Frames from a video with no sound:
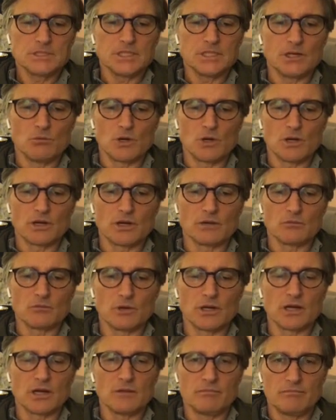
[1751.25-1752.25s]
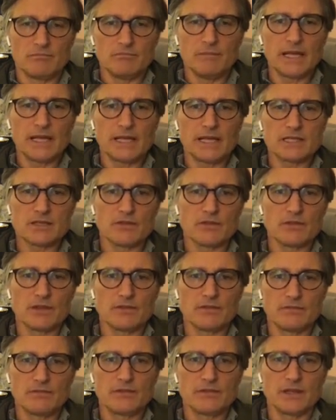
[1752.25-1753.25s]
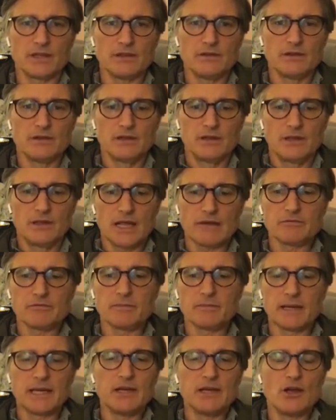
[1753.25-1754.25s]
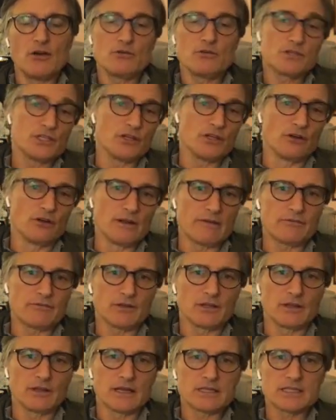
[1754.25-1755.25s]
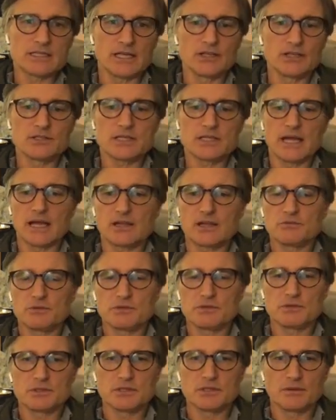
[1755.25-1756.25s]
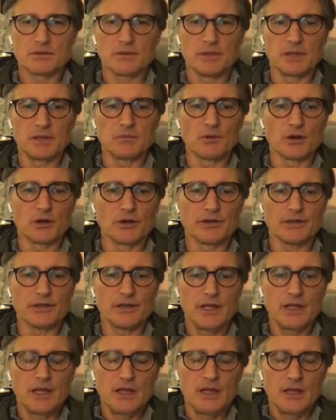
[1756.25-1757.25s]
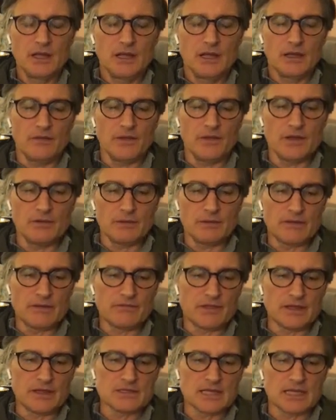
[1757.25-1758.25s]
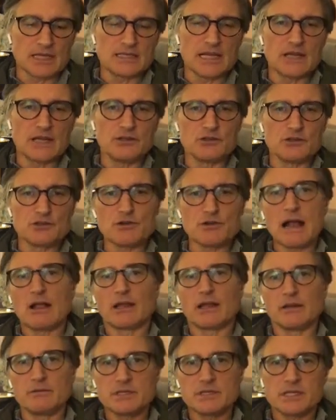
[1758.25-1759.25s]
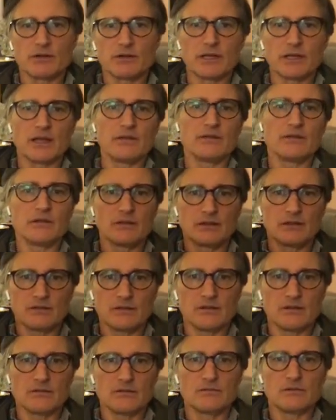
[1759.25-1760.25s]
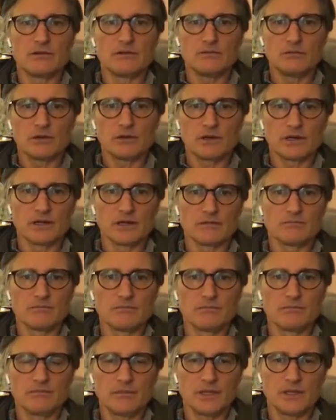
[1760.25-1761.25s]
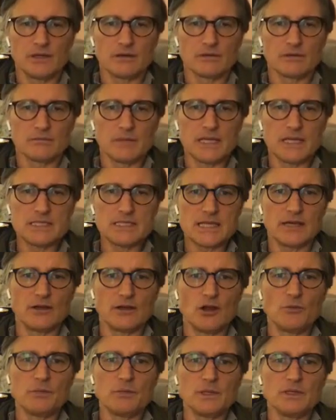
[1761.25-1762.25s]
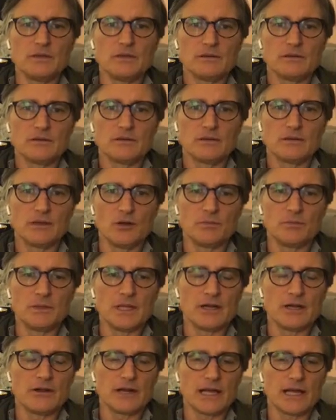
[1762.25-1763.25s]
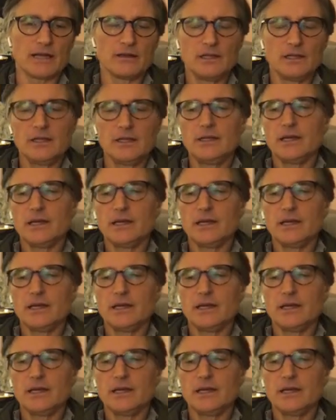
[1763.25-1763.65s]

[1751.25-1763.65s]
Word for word: you know, we're gonna, we're gonna make it so that that everybody knows you don't have to collect sales tax, which is a big burden and then we have things like net neutrality. We said, okay, the, the, we're going to, you know, maintain an open an open internet,